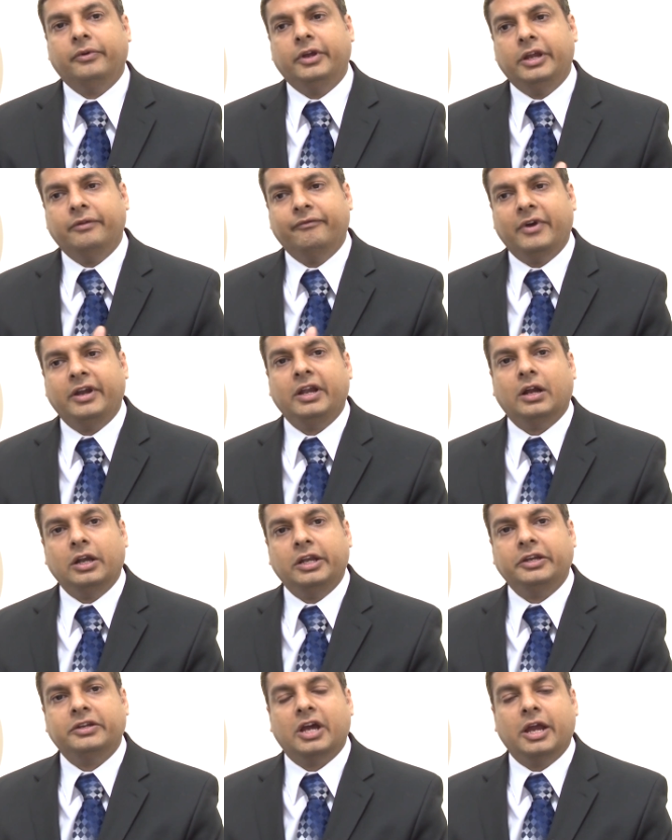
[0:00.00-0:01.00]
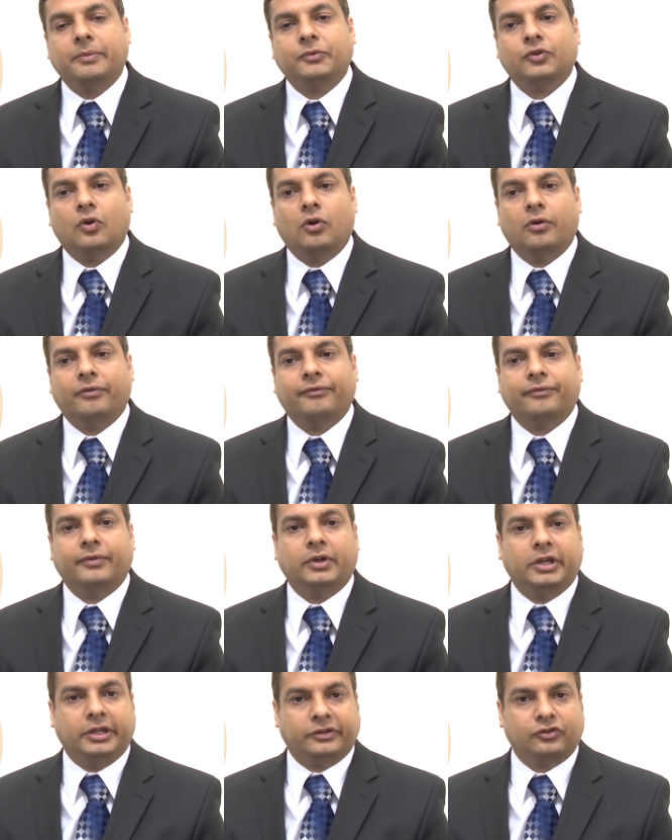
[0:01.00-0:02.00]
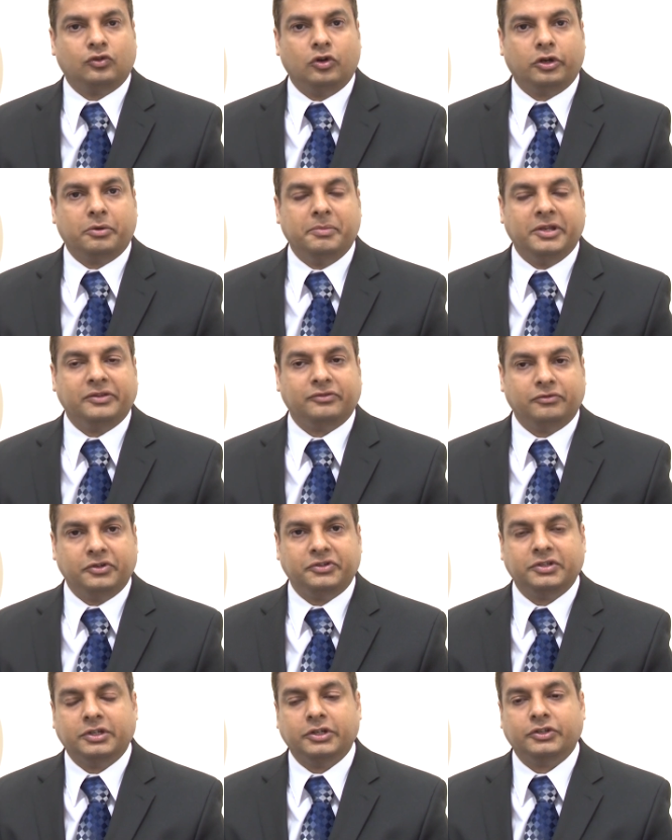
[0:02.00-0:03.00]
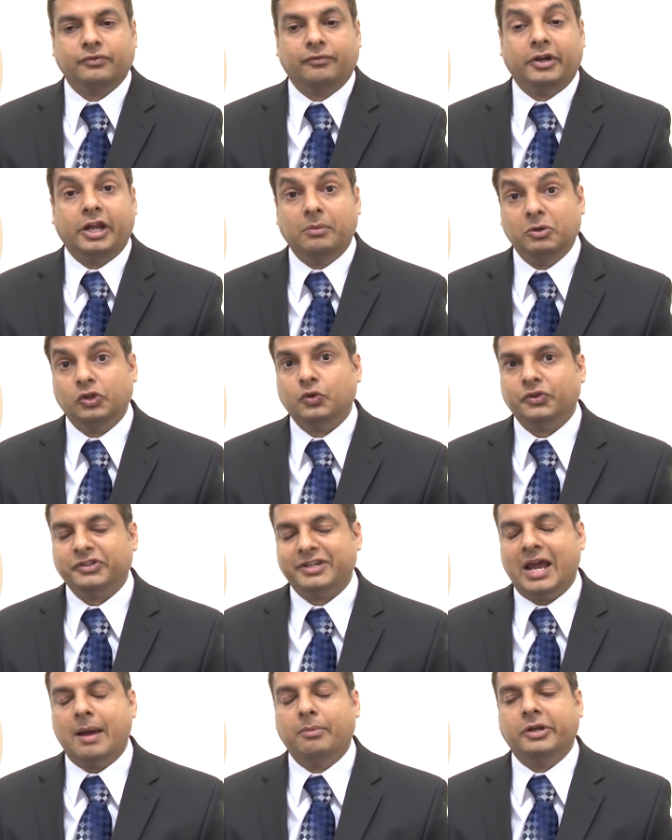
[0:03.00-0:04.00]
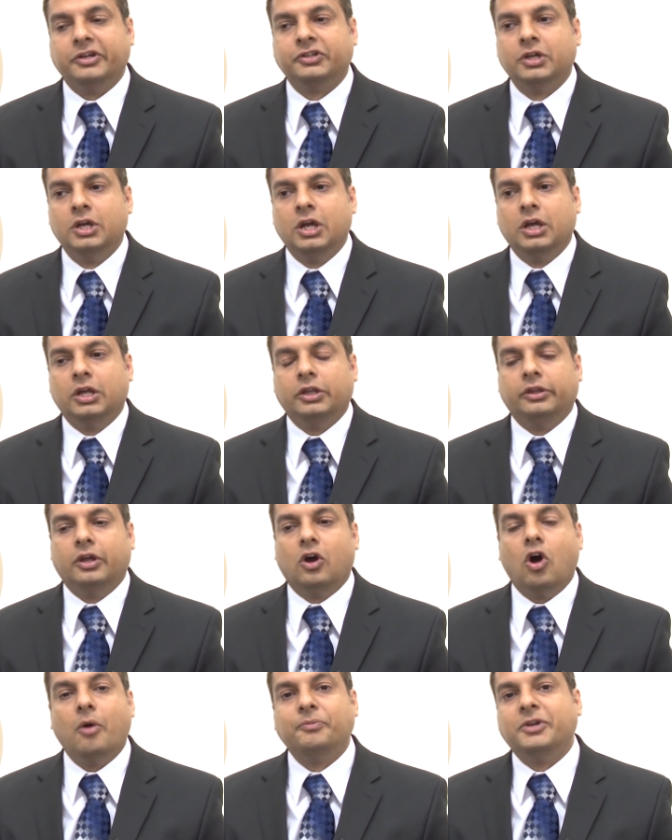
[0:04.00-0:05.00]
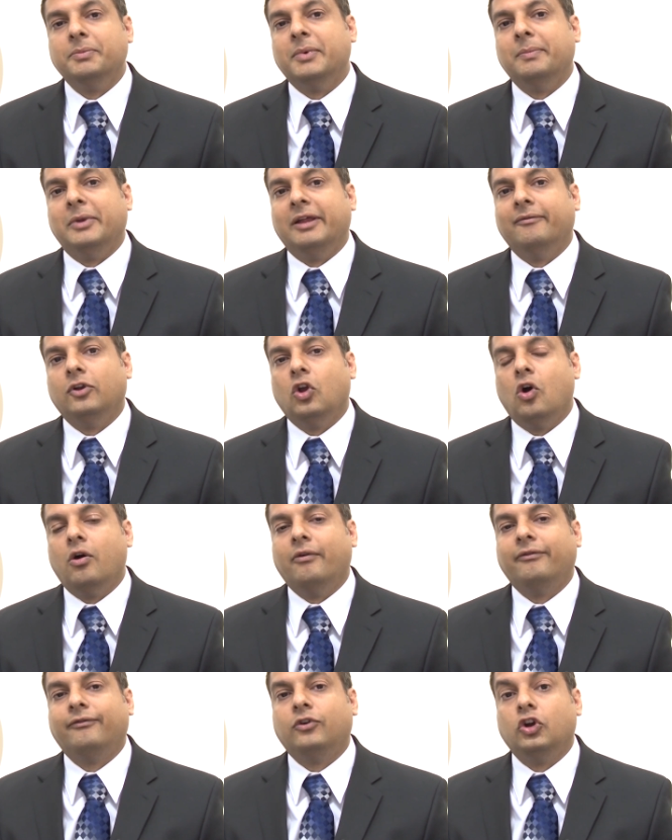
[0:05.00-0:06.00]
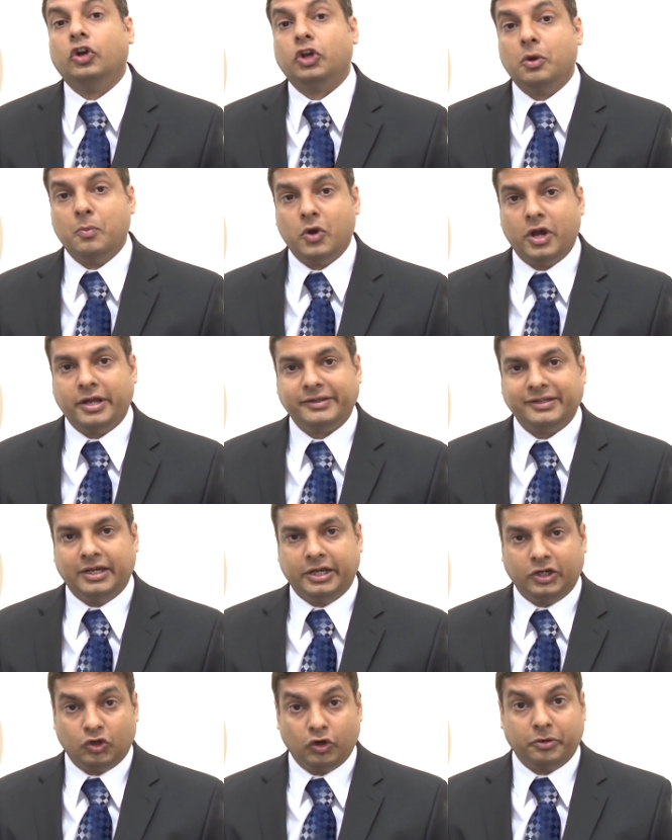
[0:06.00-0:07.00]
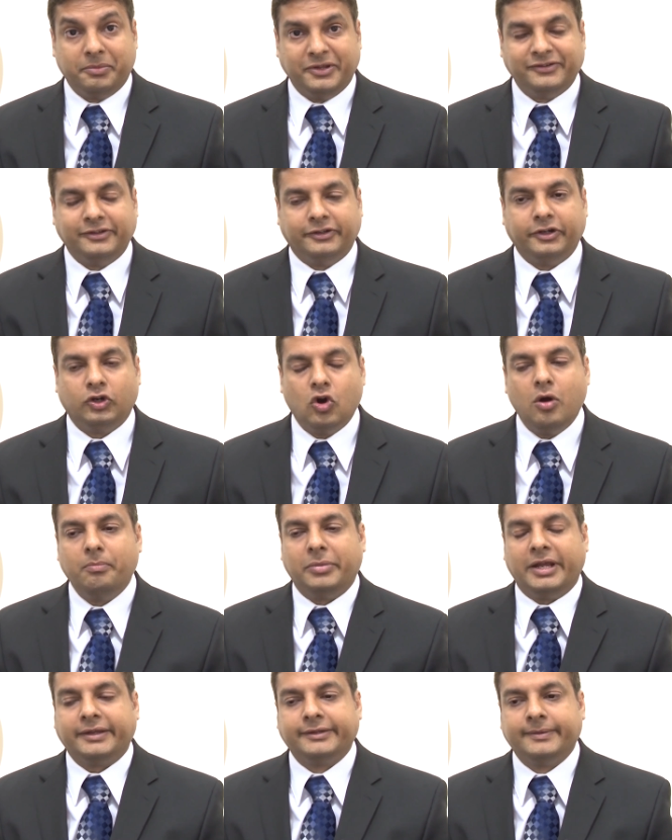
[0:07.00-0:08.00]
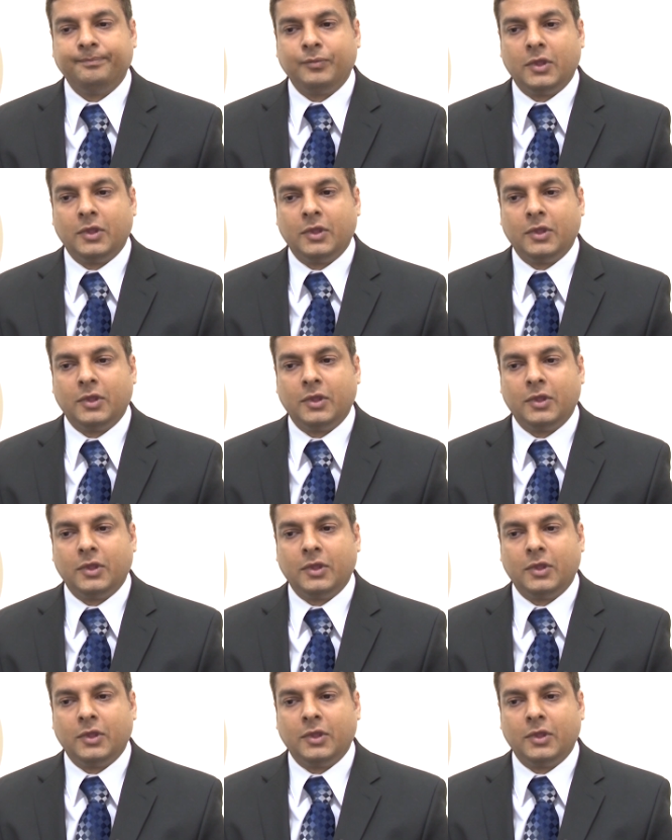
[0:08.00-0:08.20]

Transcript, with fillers: in very early times of its curcumin's research were able to establish the optimum level of curcuminoids in curcumin C3 complex.